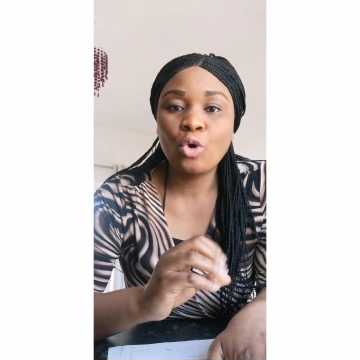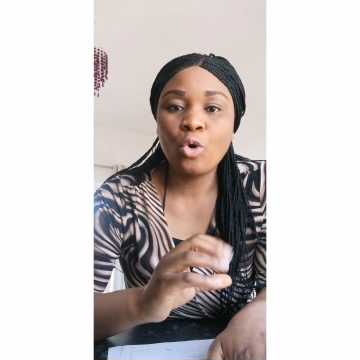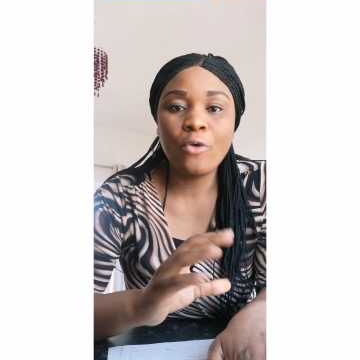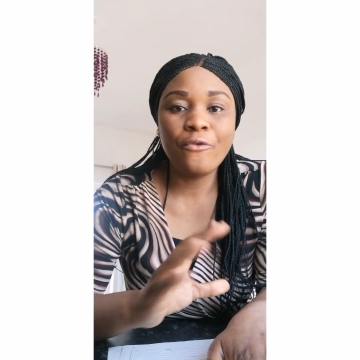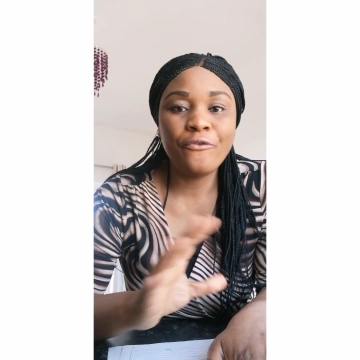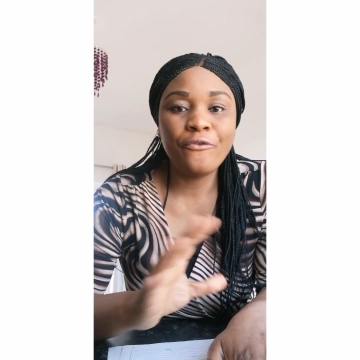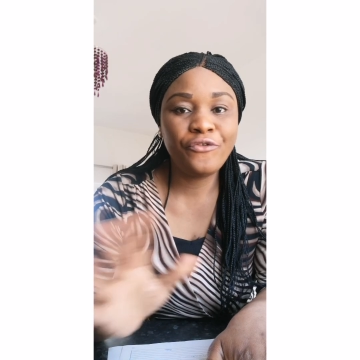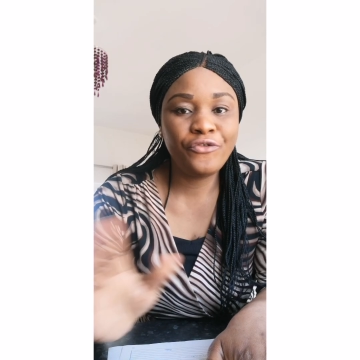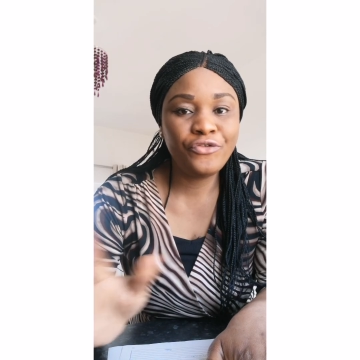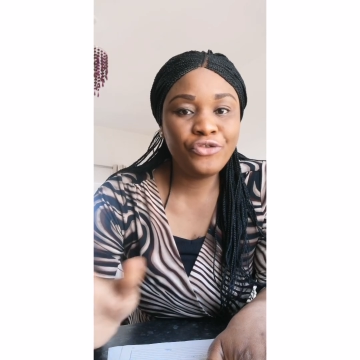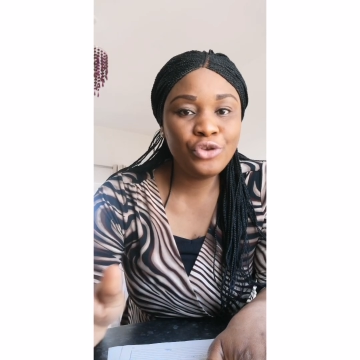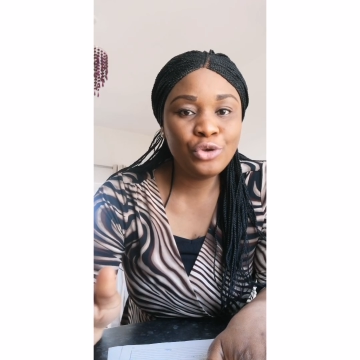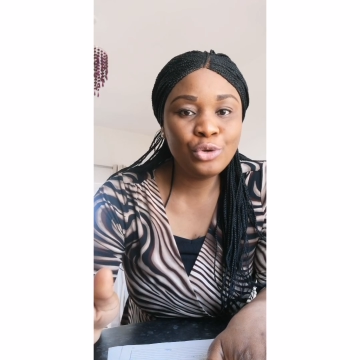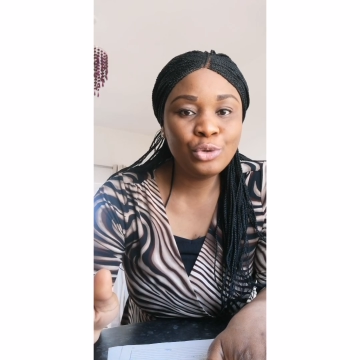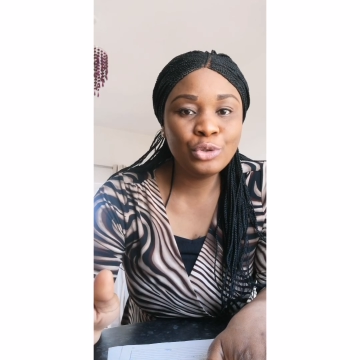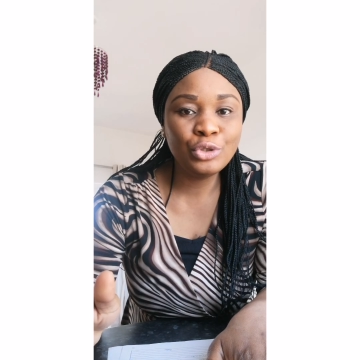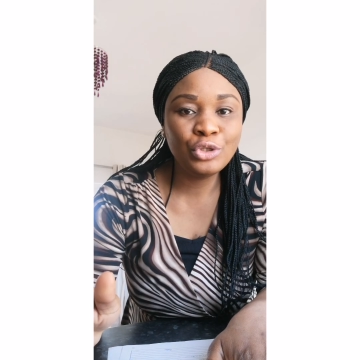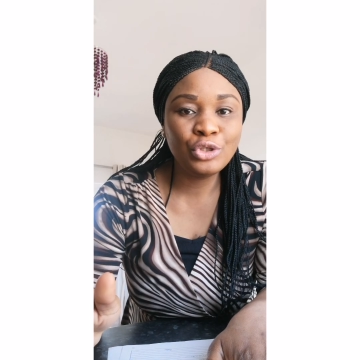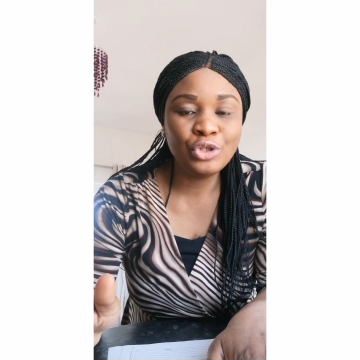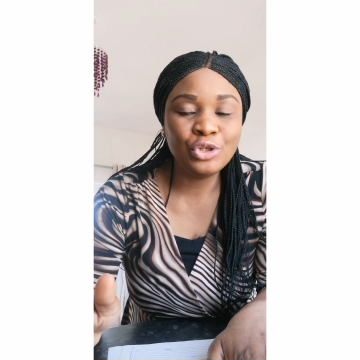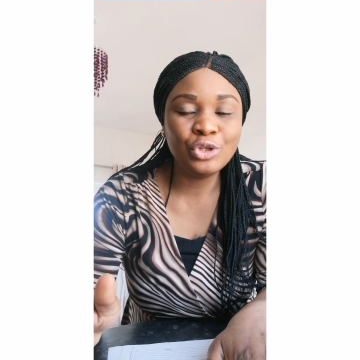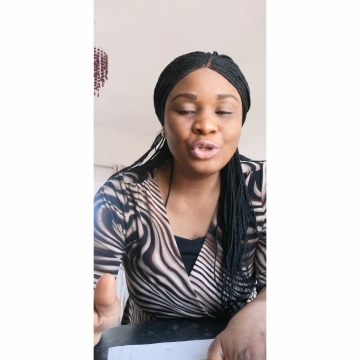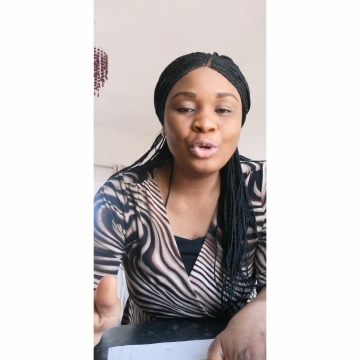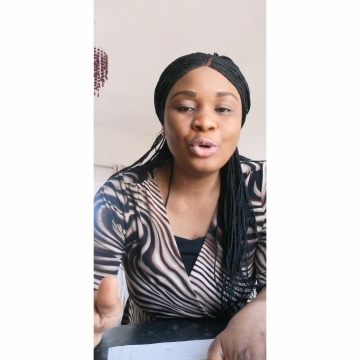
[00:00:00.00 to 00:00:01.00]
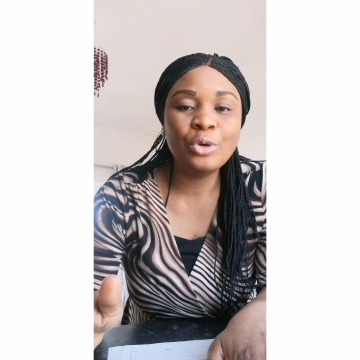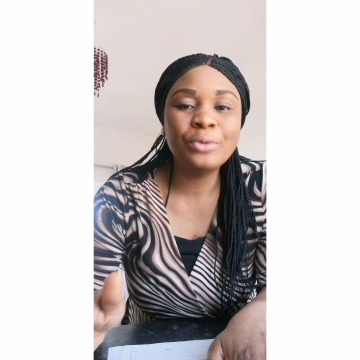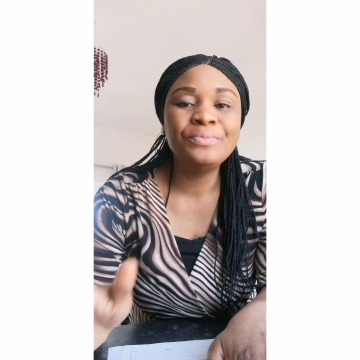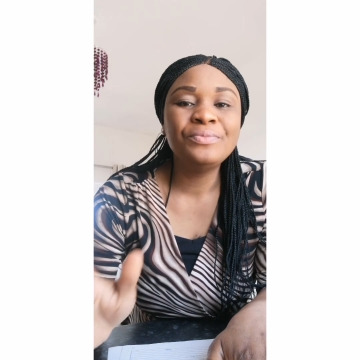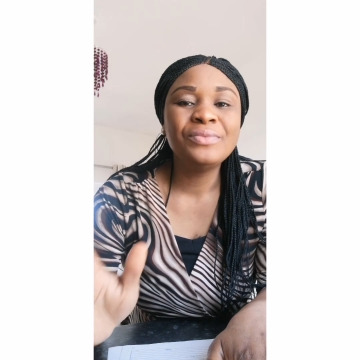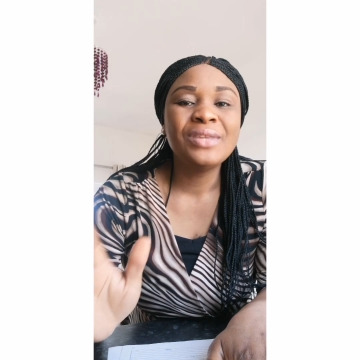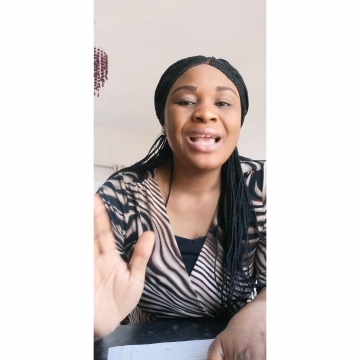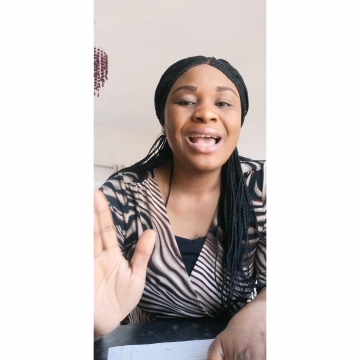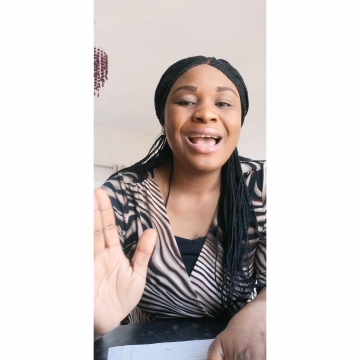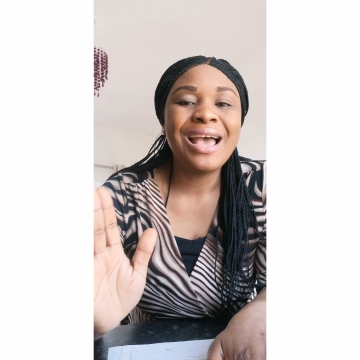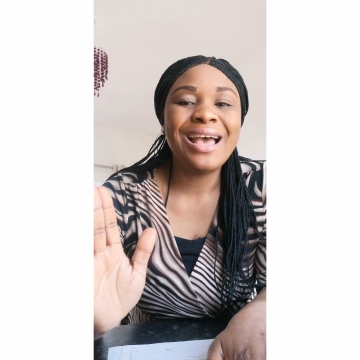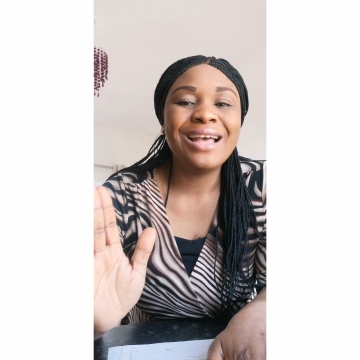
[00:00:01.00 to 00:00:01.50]
confused,
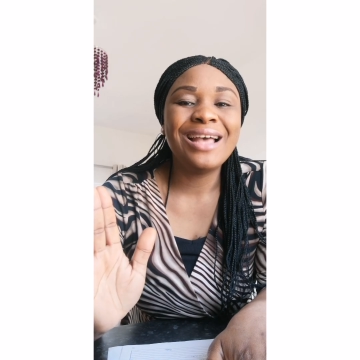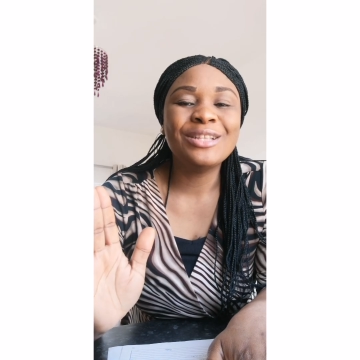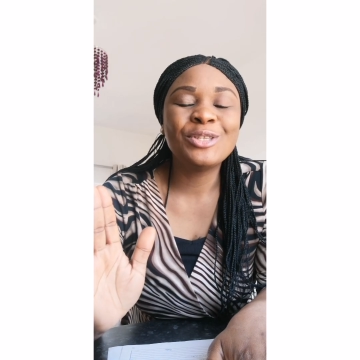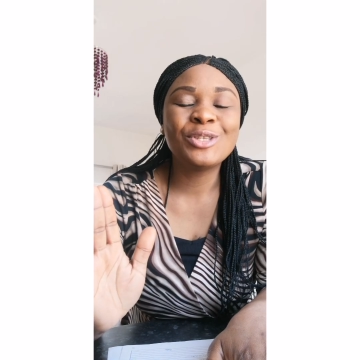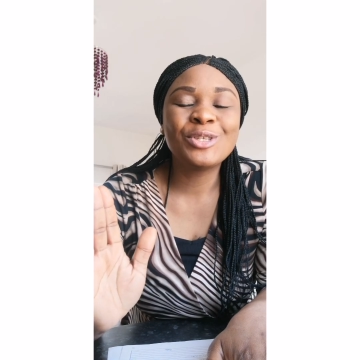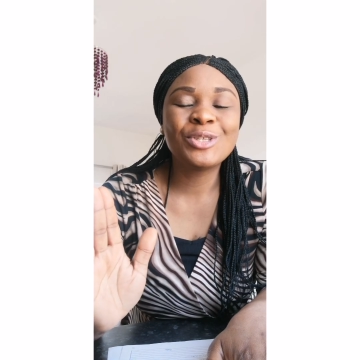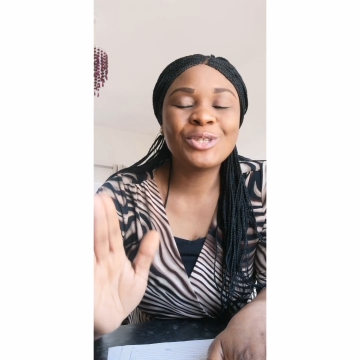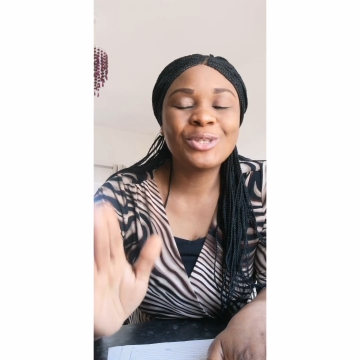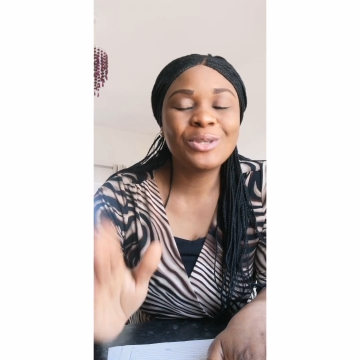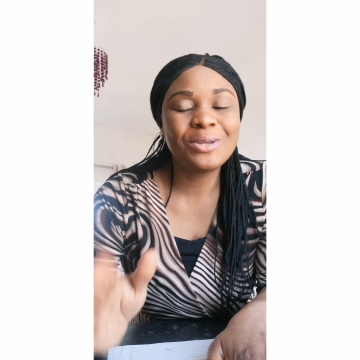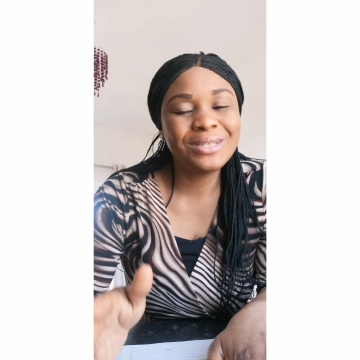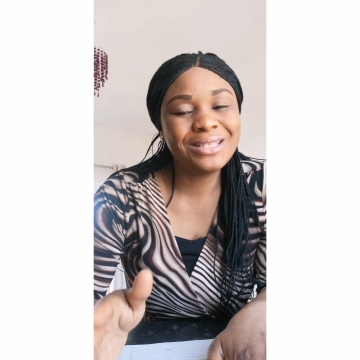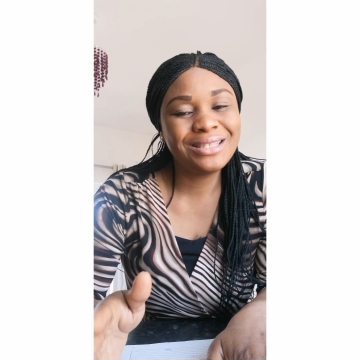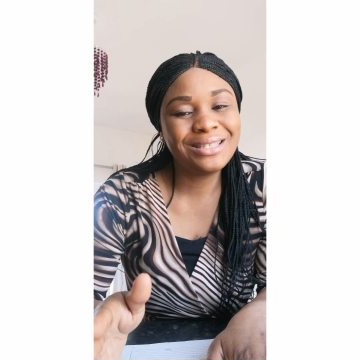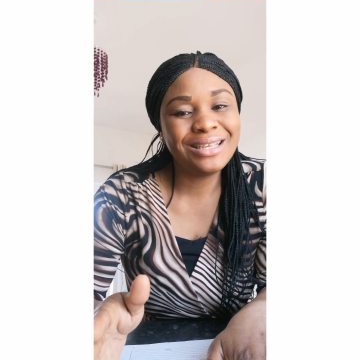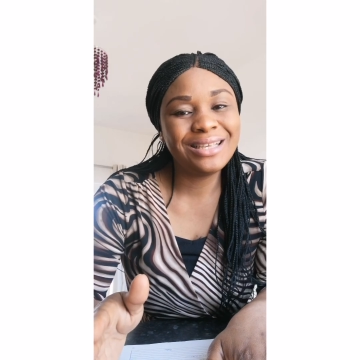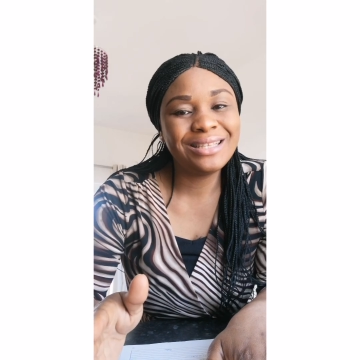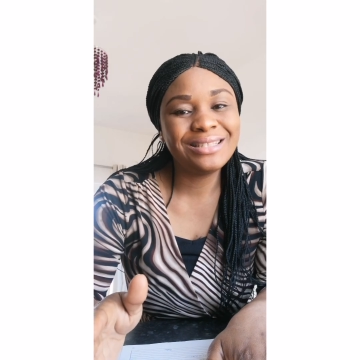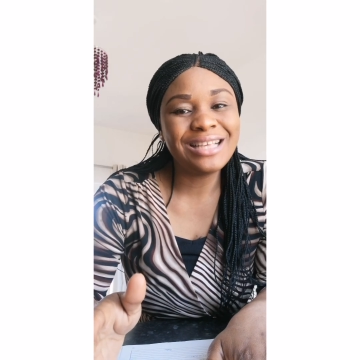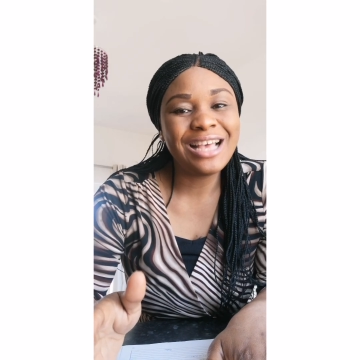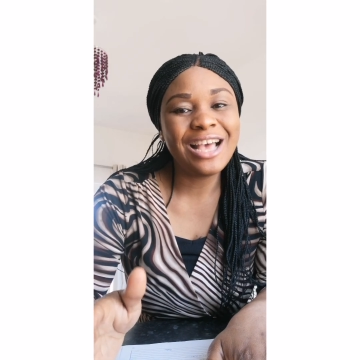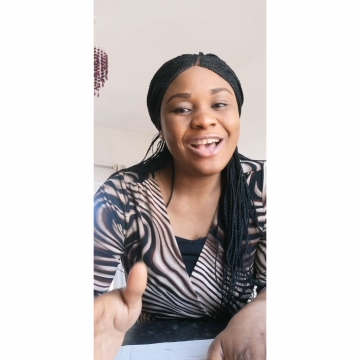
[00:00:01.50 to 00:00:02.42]
and success.